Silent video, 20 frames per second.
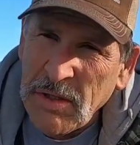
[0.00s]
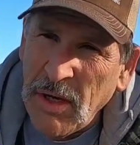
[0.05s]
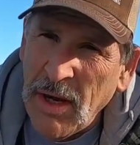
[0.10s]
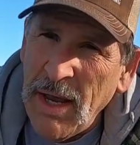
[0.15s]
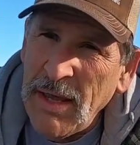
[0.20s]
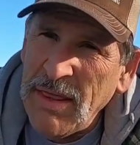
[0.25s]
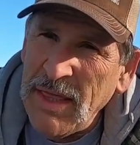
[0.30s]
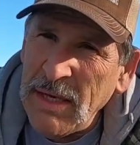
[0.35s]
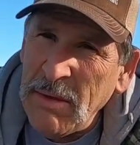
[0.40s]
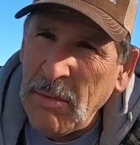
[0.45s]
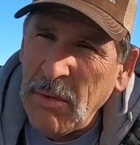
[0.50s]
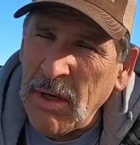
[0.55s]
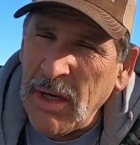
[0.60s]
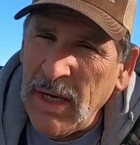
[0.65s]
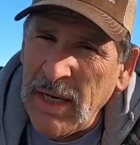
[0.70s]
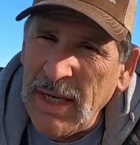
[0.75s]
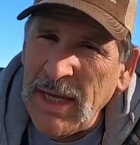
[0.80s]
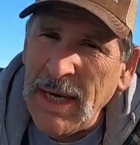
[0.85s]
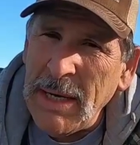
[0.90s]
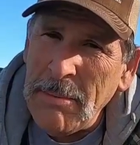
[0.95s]
So I think we're
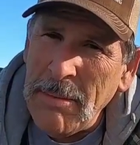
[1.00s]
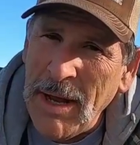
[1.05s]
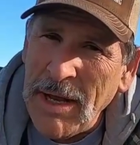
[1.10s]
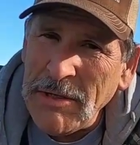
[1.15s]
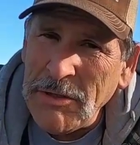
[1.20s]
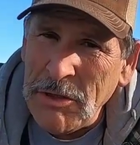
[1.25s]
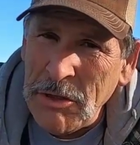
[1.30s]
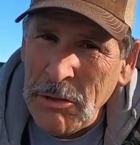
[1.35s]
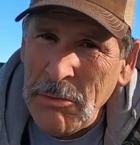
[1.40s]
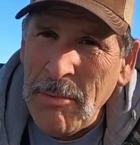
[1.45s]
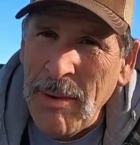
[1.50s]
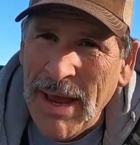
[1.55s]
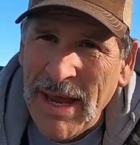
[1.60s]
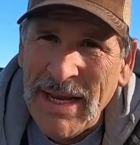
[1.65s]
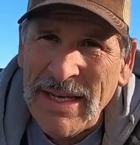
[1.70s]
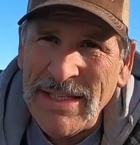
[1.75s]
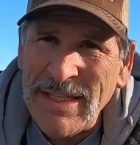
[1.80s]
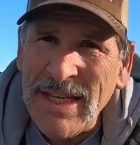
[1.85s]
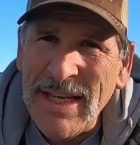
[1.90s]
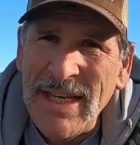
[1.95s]
going to get about 2
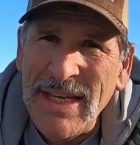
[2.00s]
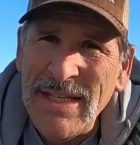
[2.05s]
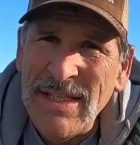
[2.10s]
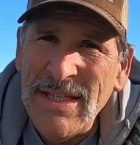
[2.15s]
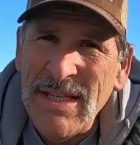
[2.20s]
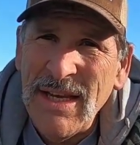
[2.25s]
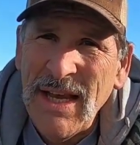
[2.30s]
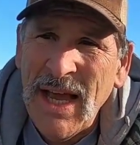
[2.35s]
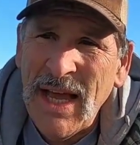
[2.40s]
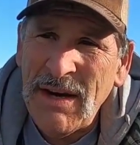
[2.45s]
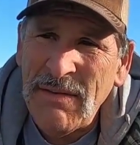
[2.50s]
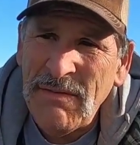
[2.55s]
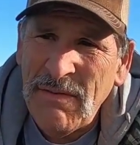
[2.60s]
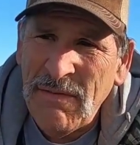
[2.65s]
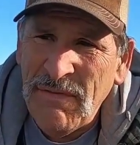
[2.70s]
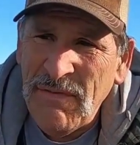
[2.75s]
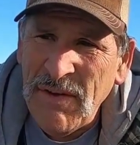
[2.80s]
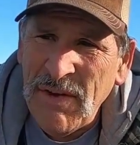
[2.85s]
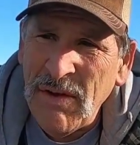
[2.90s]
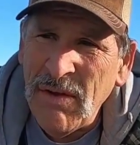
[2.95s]
magazines out of
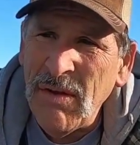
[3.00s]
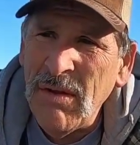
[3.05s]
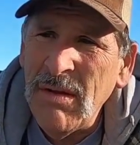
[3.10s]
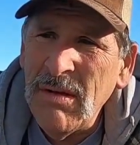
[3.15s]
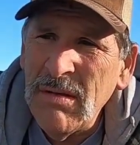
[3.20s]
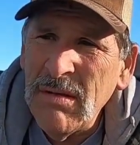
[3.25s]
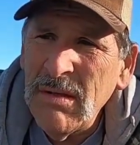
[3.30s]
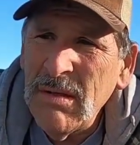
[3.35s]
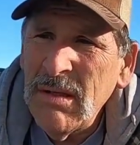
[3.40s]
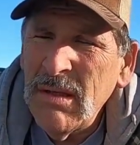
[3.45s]
a fill.